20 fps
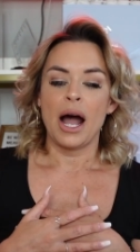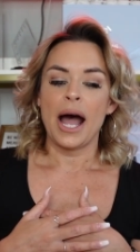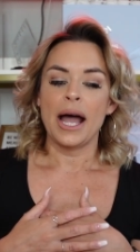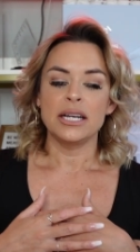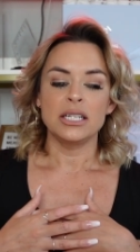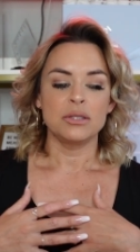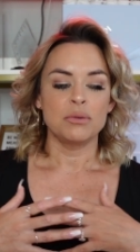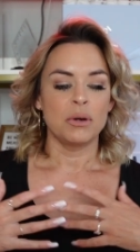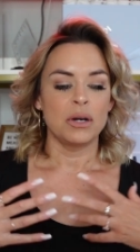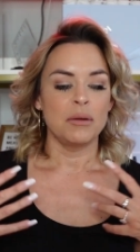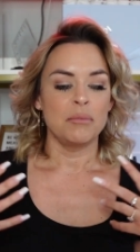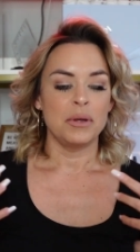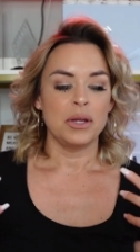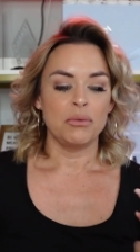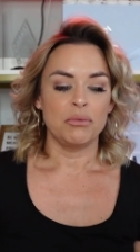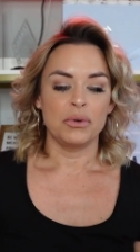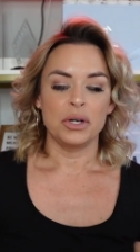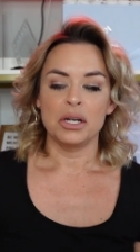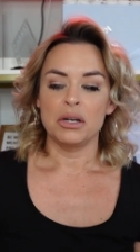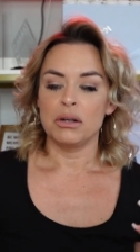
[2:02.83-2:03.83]
I just want to be
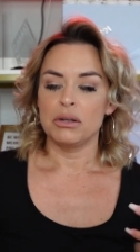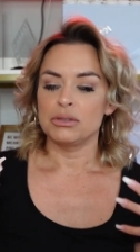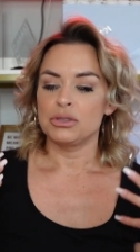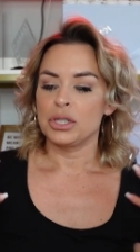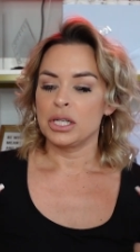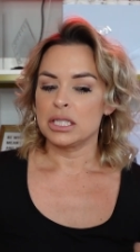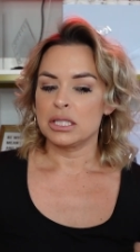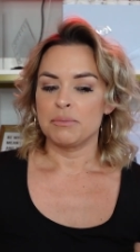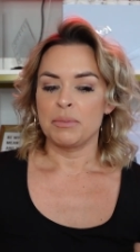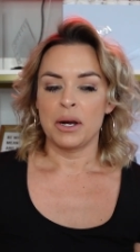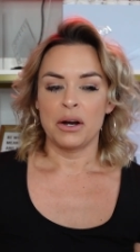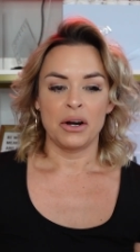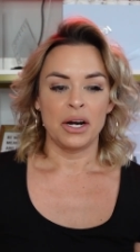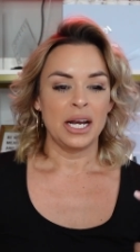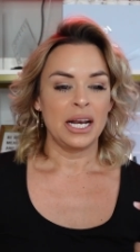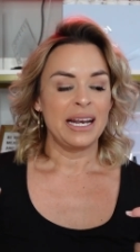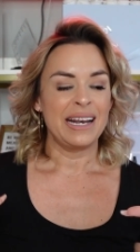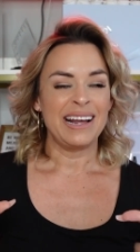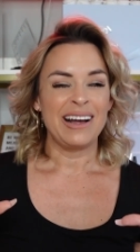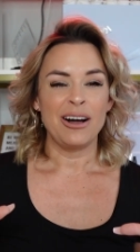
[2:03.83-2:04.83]
real,
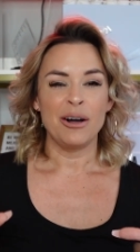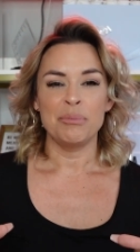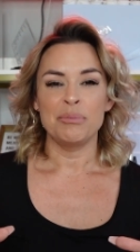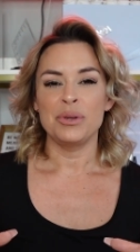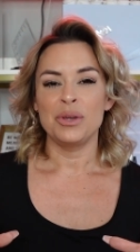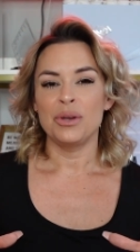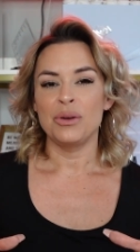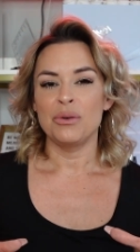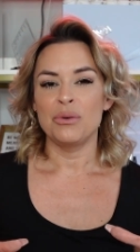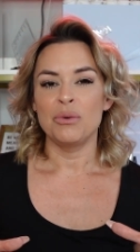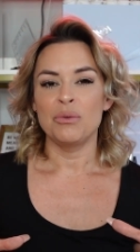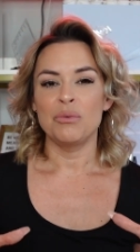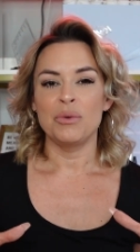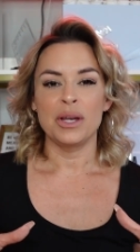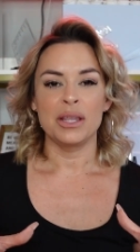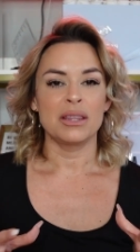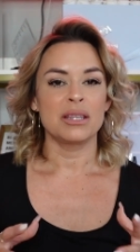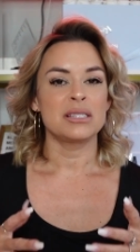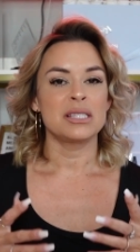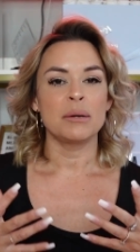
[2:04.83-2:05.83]
transparent, and help you
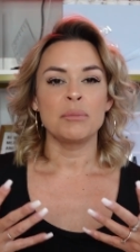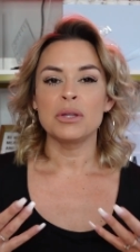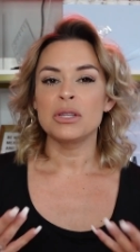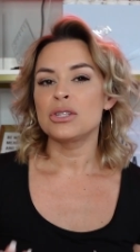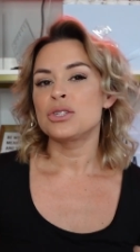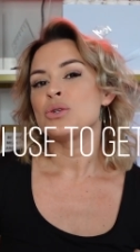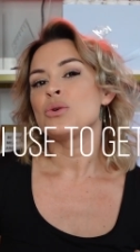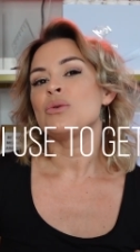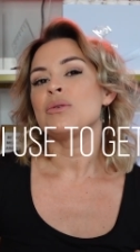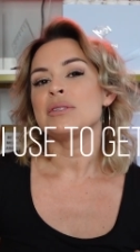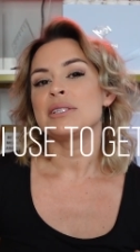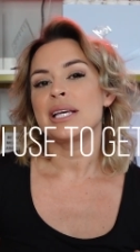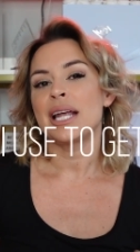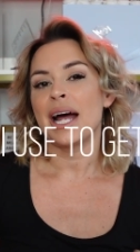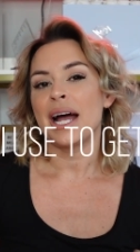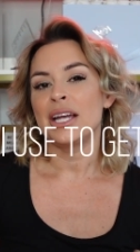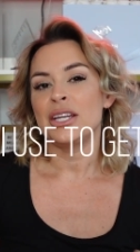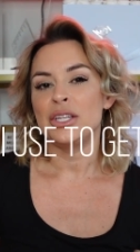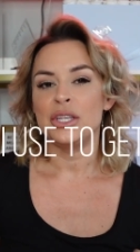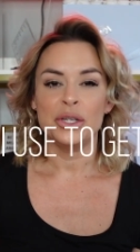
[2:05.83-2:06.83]
with some of the tools that
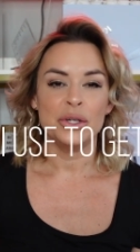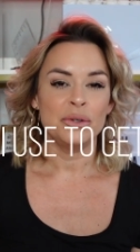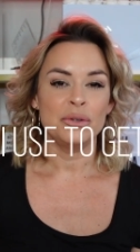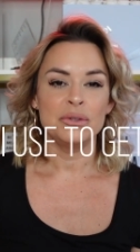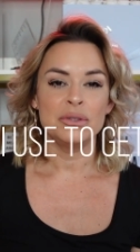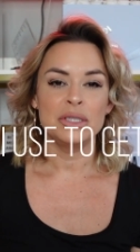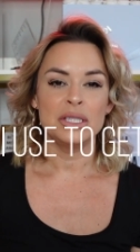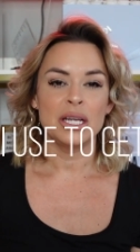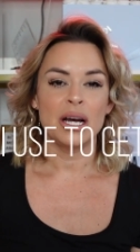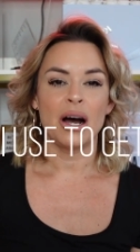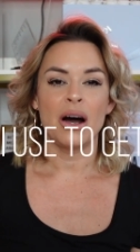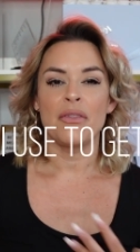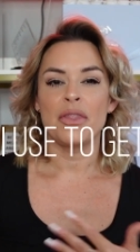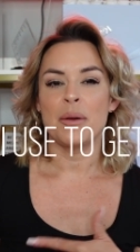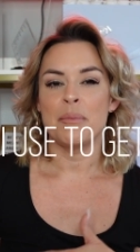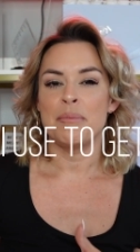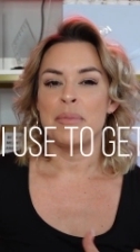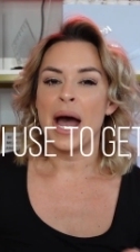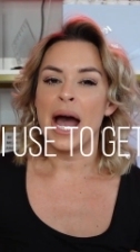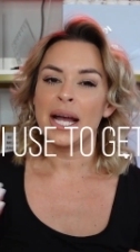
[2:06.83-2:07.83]
I use on the
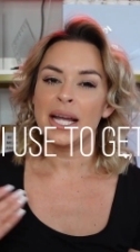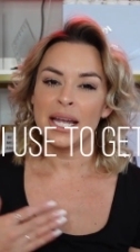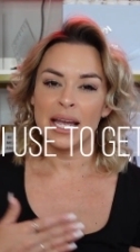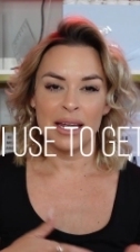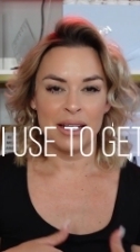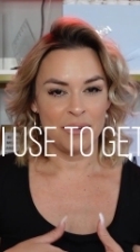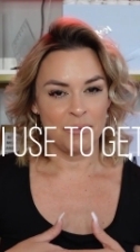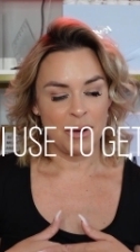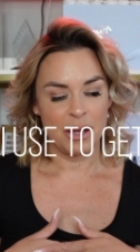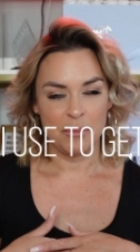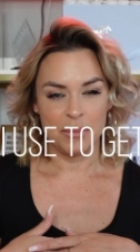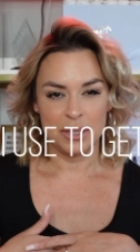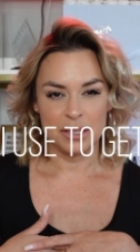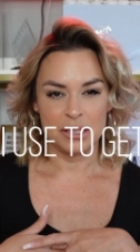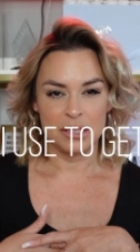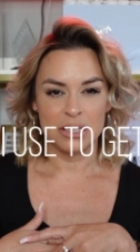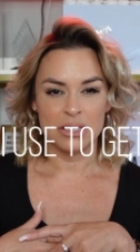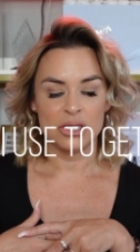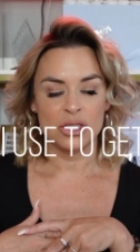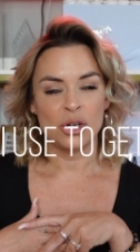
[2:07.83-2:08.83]
back end of my
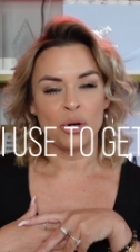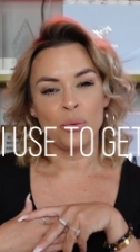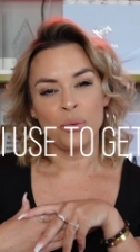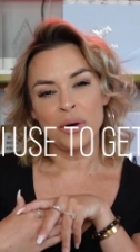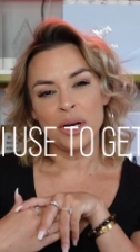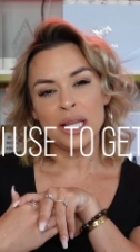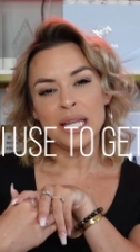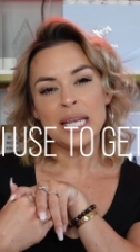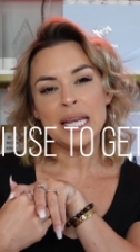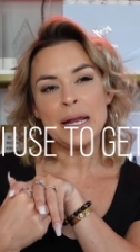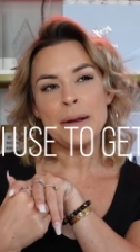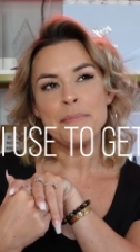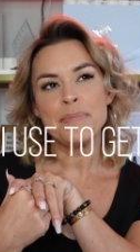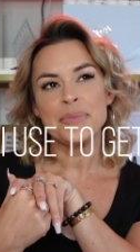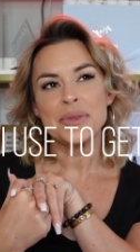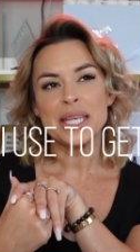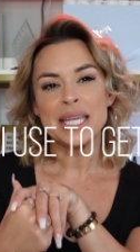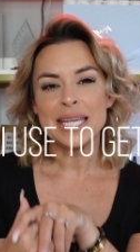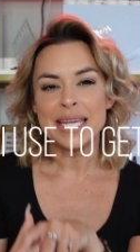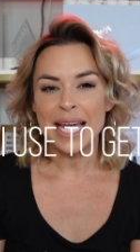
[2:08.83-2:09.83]
business to really
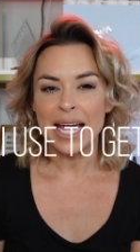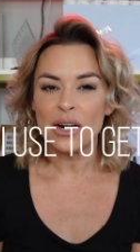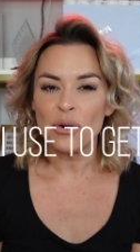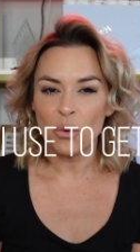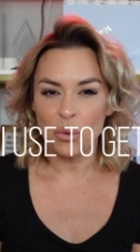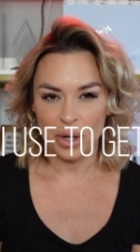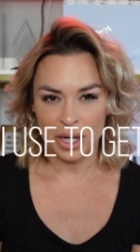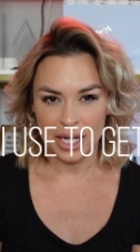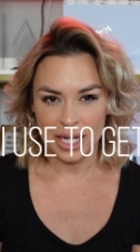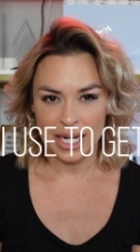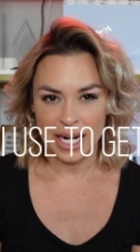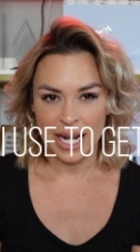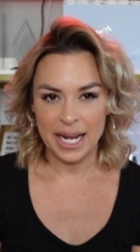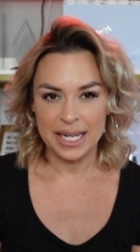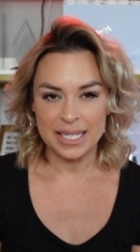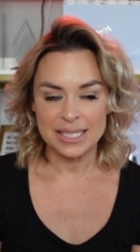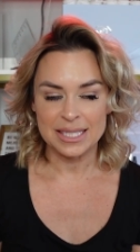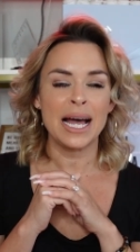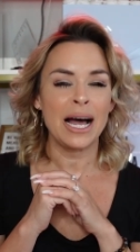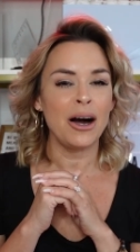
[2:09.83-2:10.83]
get
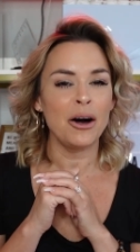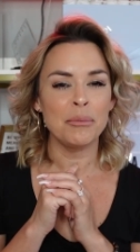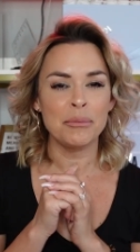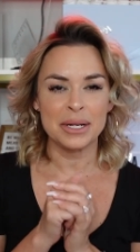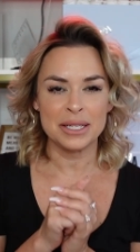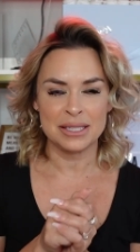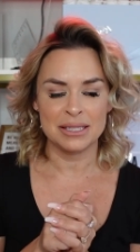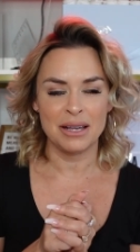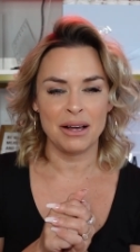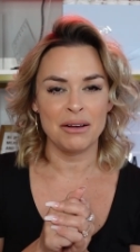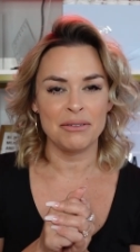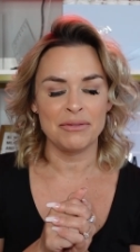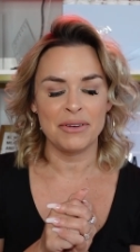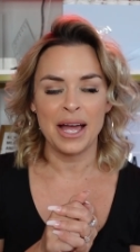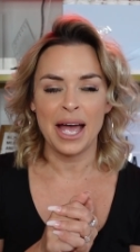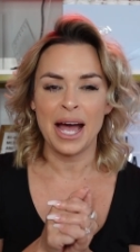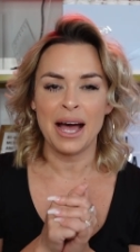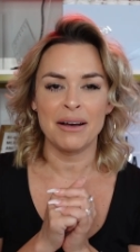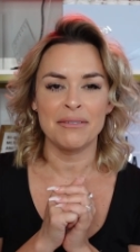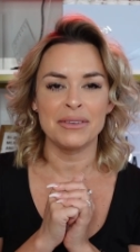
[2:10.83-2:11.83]
organized, help myself
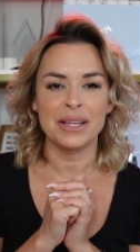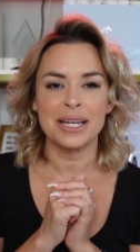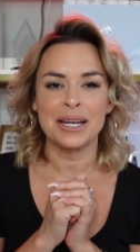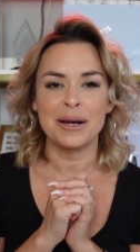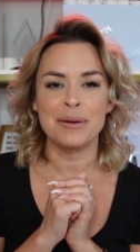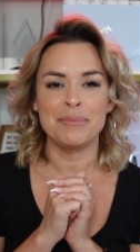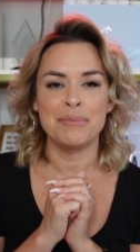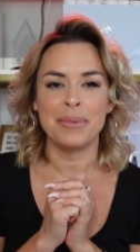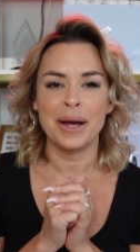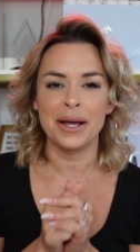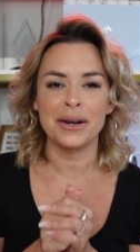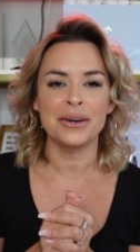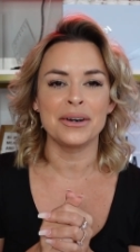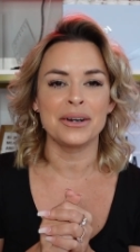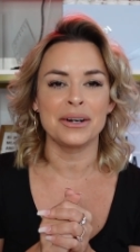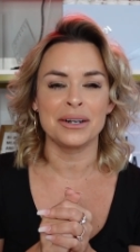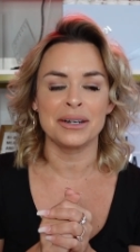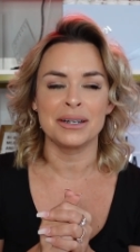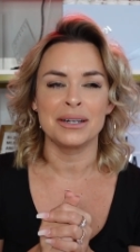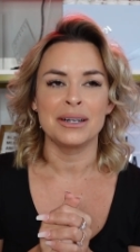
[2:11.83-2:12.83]
have like a
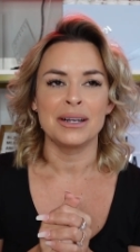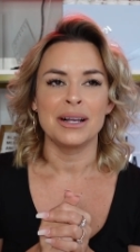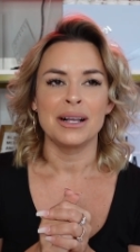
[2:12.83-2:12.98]
better,